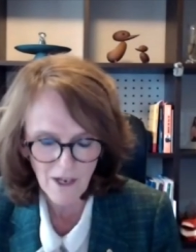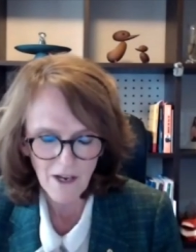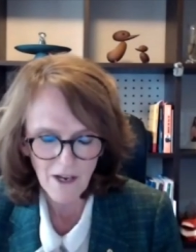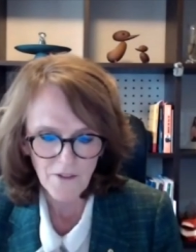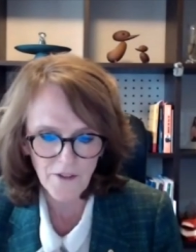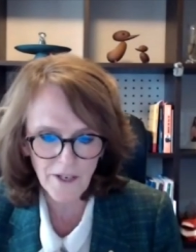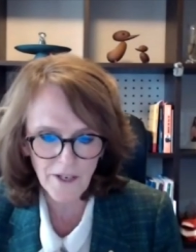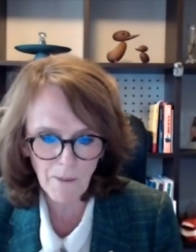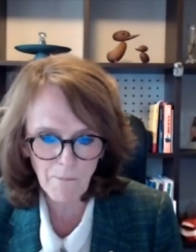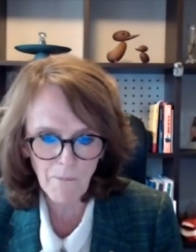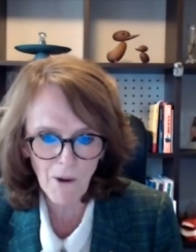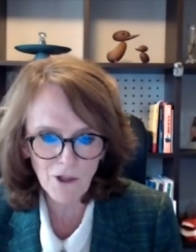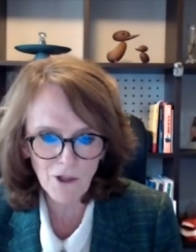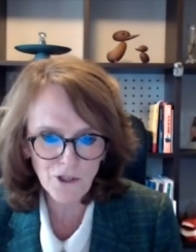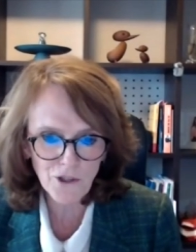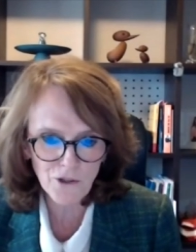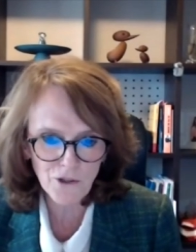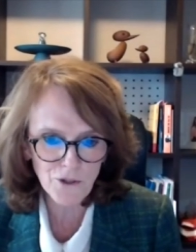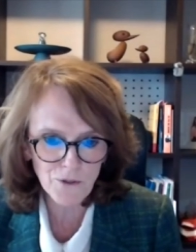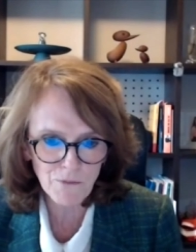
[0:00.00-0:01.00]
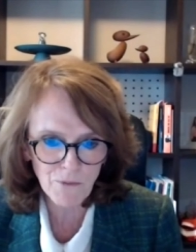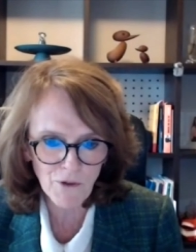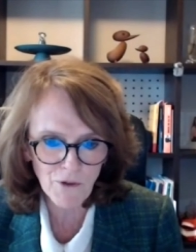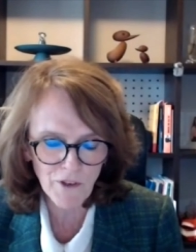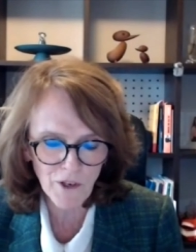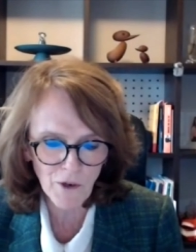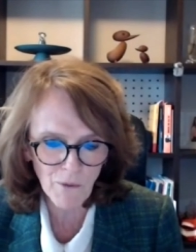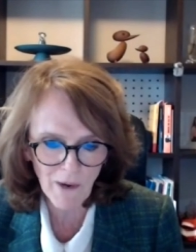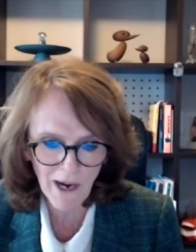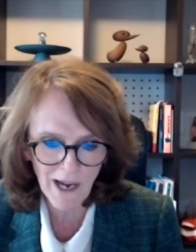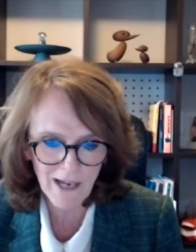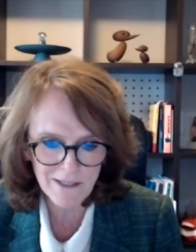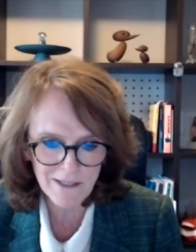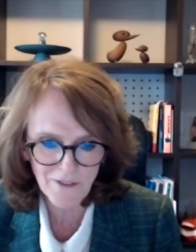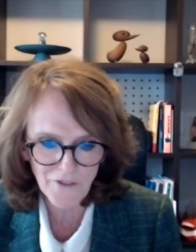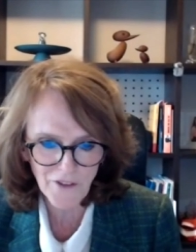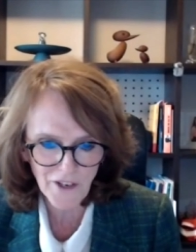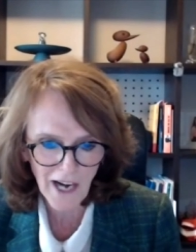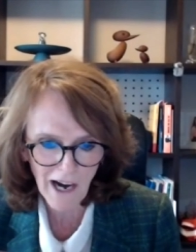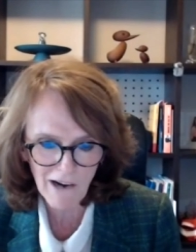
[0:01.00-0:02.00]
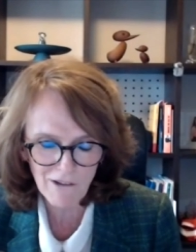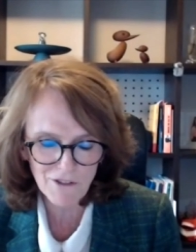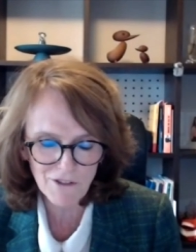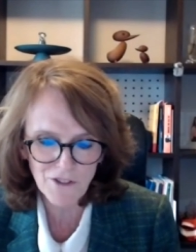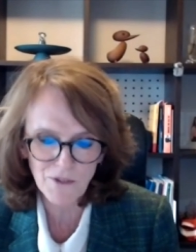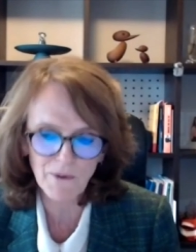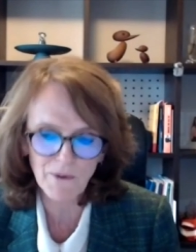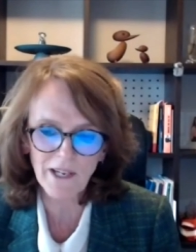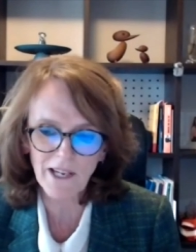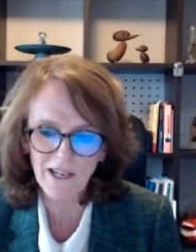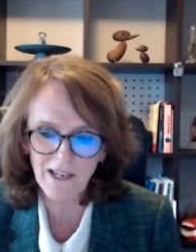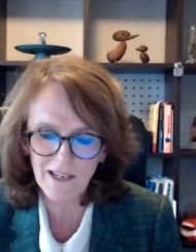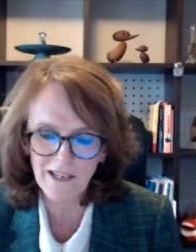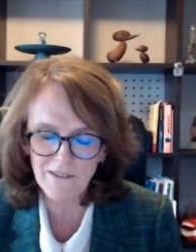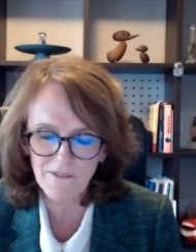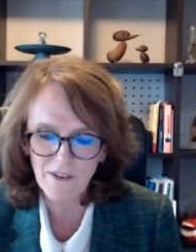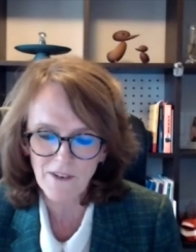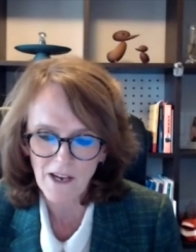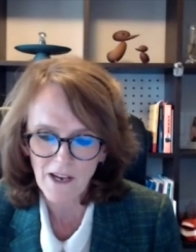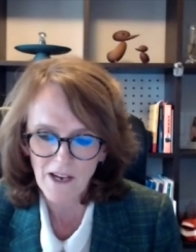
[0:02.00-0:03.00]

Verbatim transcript: the molecules moving around and the currents that we have.